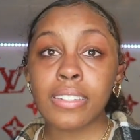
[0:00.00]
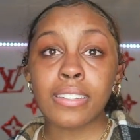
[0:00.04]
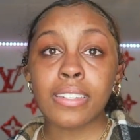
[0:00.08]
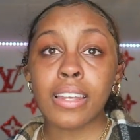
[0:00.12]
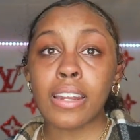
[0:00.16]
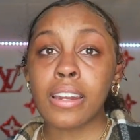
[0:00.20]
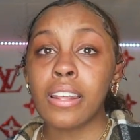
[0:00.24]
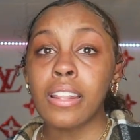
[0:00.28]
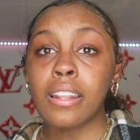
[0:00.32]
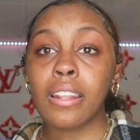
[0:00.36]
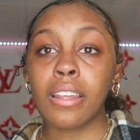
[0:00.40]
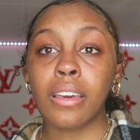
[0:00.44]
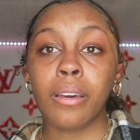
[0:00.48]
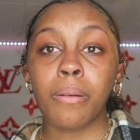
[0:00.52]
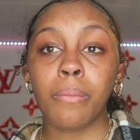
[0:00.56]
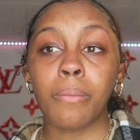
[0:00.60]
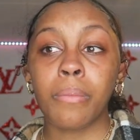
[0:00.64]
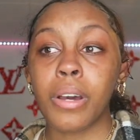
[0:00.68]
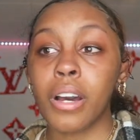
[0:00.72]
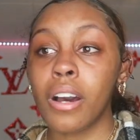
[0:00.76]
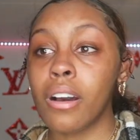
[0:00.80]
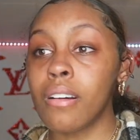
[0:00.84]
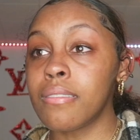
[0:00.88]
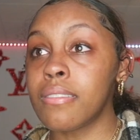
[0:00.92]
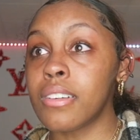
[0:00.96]
sending
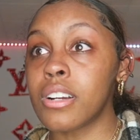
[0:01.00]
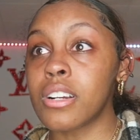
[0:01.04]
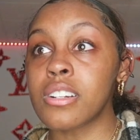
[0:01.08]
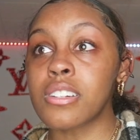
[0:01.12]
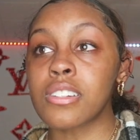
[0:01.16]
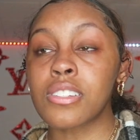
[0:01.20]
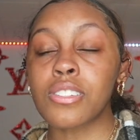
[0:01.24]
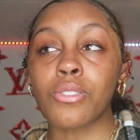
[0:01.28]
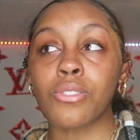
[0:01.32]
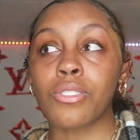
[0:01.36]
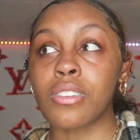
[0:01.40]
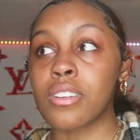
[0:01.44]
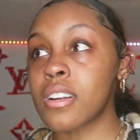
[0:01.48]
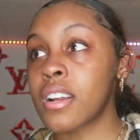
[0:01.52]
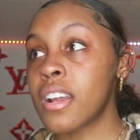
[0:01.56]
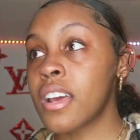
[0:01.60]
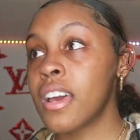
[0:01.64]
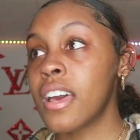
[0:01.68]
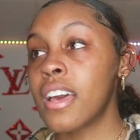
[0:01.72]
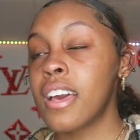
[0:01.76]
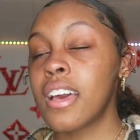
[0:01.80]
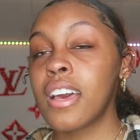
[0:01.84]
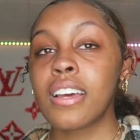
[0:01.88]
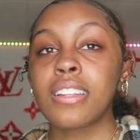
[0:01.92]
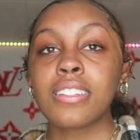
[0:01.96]
them a verse or
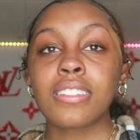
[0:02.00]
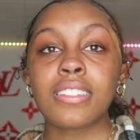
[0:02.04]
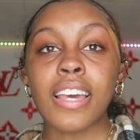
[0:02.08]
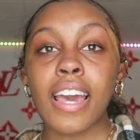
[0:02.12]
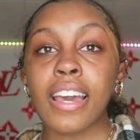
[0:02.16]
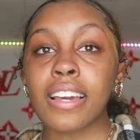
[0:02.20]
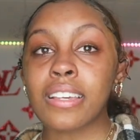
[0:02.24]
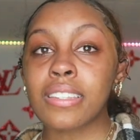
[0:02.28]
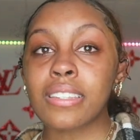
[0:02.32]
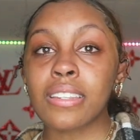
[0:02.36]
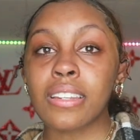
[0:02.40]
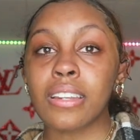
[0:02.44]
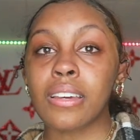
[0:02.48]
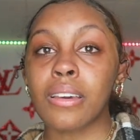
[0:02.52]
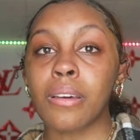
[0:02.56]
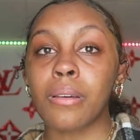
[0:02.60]
texting